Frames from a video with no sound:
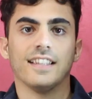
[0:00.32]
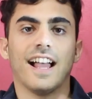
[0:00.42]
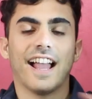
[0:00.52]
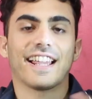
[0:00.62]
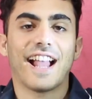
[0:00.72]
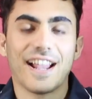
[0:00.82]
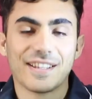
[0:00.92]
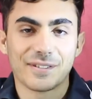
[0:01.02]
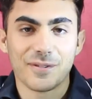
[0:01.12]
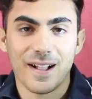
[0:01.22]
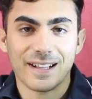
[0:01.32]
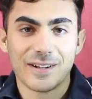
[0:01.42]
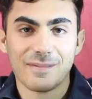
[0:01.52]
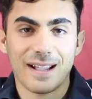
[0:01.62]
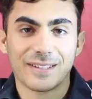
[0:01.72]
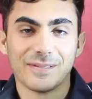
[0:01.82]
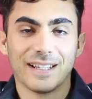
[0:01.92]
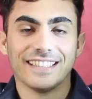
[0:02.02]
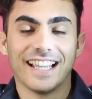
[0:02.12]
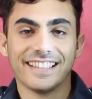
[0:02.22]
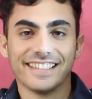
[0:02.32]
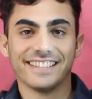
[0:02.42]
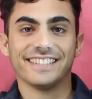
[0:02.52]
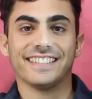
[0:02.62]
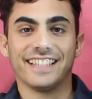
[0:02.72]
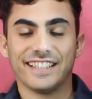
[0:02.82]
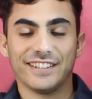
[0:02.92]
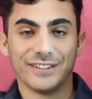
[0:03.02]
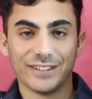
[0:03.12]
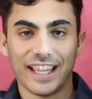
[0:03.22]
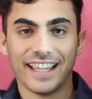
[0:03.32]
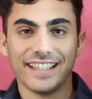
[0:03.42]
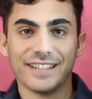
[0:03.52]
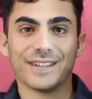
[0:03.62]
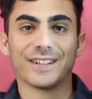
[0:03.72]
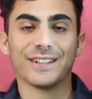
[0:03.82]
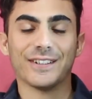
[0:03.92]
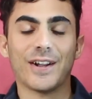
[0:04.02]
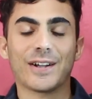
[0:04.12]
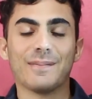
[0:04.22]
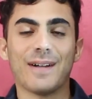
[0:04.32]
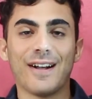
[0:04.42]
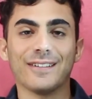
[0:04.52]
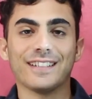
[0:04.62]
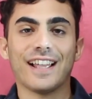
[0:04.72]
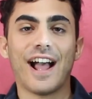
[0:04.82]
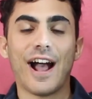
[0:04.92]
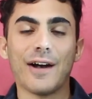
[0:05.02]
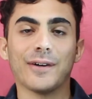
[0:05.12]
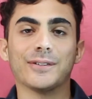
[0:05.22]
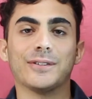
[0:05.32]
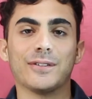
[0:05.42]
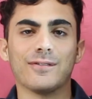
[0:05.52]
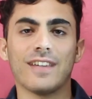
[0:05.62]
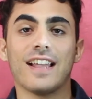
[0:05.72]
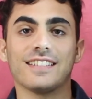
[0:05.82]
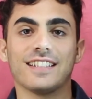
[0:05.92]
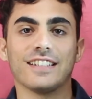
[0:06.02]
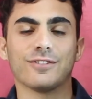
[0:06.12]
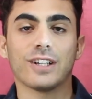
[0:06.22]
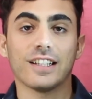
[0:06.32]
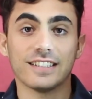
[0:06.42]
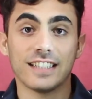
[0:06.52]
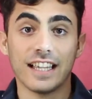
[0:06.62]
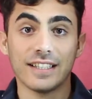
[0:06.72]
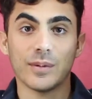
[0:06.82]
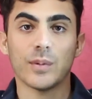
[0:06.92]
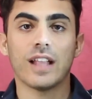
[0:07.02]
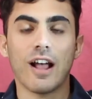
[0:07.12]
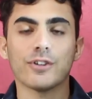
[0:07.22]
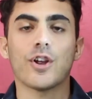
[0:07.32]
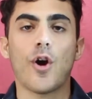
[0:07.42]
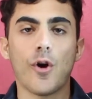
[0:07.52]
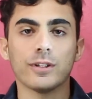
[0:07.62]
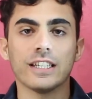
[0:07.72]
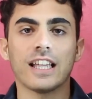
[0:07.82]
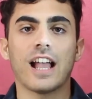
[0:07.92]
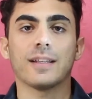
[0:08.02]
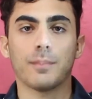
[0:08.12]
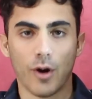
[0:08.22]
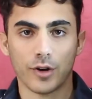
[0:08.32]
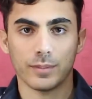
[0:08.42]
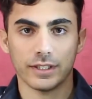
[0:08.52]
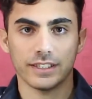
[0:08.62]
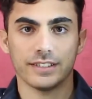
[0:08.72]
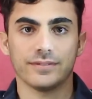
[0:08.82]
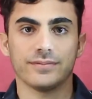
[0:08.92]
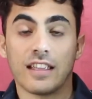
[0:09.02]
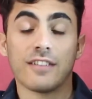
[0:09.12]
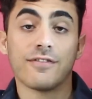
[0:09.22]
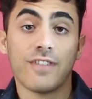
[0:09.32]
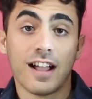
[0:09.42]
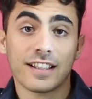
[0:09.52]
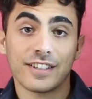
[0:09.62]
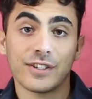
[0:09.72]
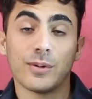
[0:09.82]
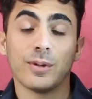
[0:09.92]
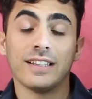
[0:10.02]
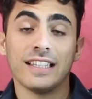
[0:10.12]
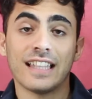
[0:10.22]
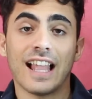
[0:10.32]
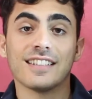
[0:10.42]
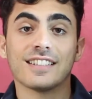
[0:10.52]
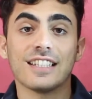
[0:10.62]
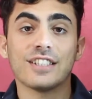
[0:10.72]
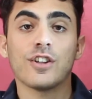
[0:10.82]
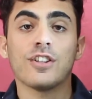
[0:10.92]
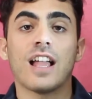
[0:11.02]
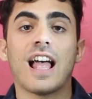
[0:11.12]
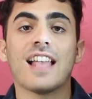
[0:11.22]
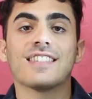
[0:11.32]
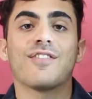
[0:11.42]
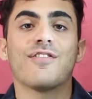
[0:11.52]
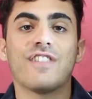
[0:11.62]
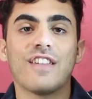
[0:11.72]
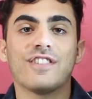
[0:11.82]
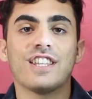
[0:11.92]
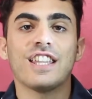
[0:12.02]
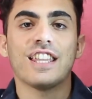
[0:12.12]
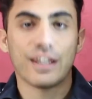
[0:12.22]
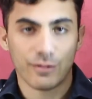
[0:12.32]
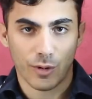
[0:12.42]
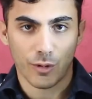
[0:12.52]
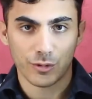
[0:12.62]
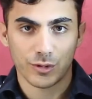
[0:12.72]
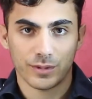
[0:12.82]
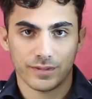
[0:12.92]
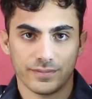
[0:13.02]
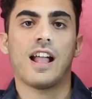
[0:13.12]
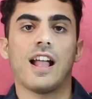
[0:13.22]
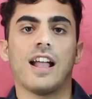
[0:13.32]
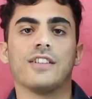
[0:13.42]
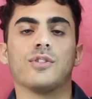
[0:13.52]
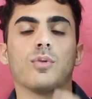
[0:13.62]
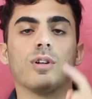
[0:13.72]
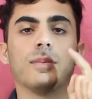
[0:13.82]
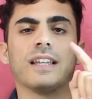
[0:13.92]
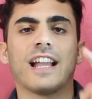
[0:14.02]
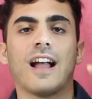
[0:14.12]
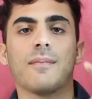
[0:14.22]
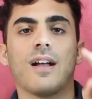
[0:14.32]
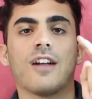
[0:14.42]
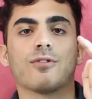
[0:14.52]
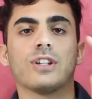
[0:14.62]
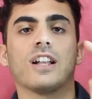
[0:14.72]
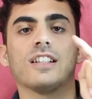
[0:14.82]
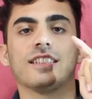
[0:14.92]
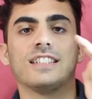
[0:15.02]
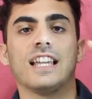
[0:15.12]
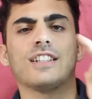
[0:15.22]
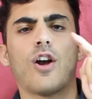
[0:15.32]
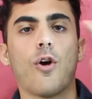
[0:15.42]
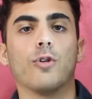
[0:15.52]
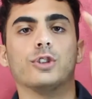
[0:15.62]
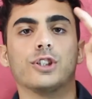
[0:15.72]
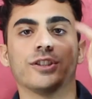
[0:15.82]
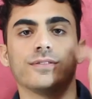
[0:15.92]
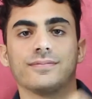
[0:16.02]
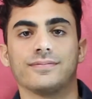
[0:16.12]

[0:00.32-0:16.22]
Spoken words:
Hi guys, welcome back to my channel. Today we're gonna talk about how to invest in real estate without owning an apartment. In fact, you will need as little as 50 euros and you will become a real estate owner.